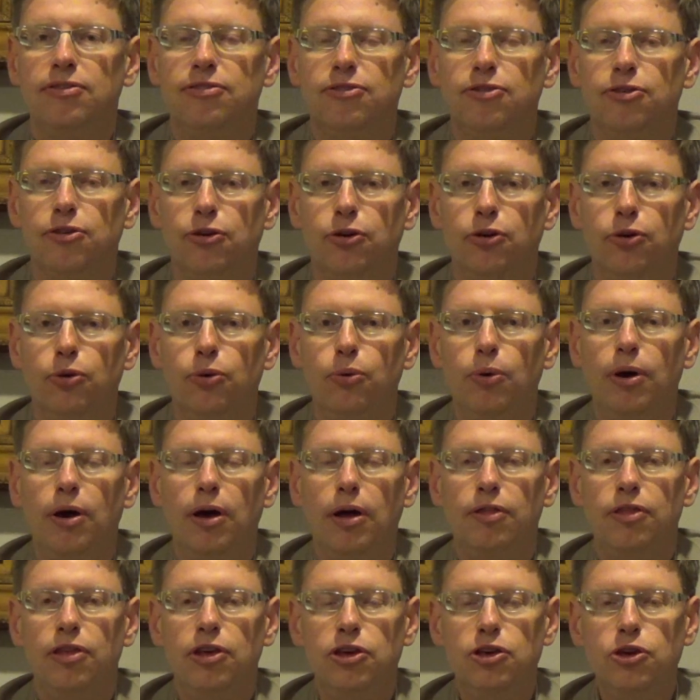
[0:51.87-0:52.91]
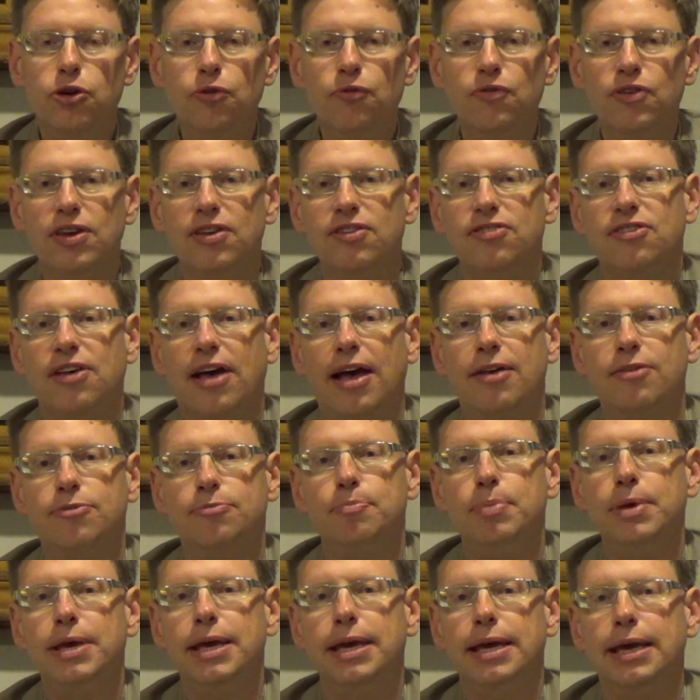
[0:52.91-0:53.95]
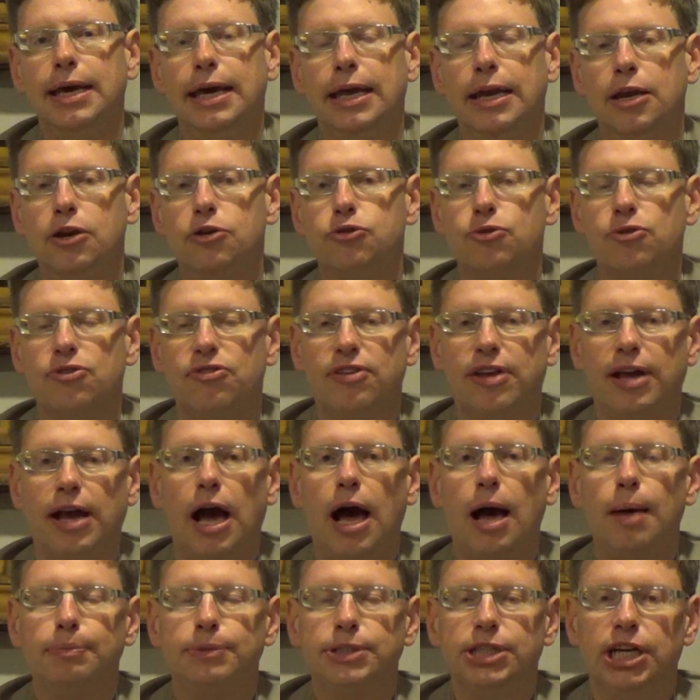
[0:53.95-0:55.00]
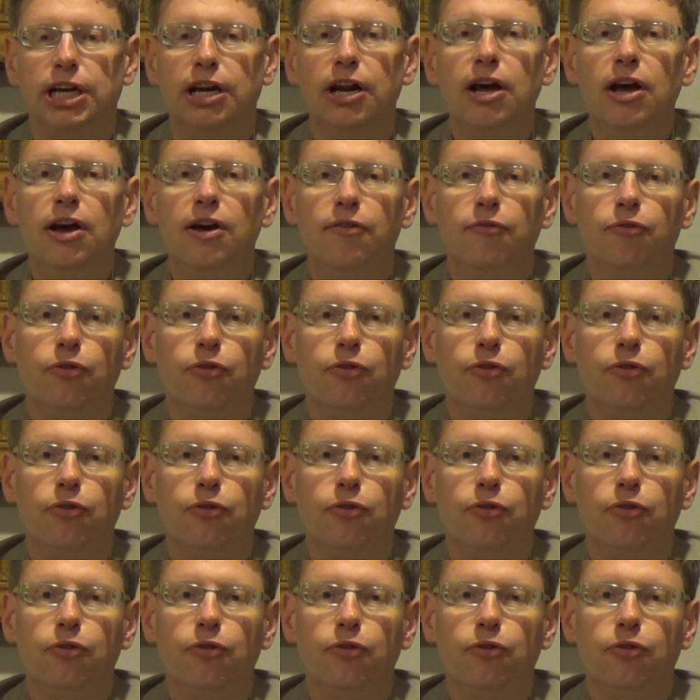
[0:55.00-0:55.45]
to the U visa as being an interesting option